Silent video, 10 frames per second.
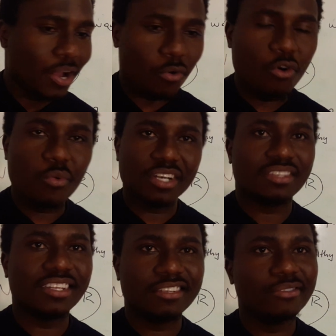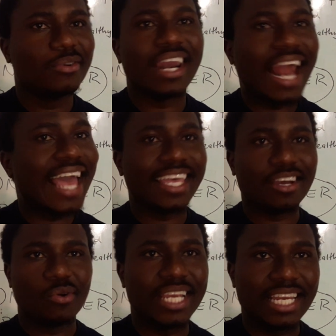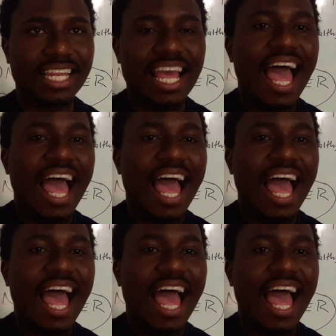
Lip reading: who will treat you like a queen.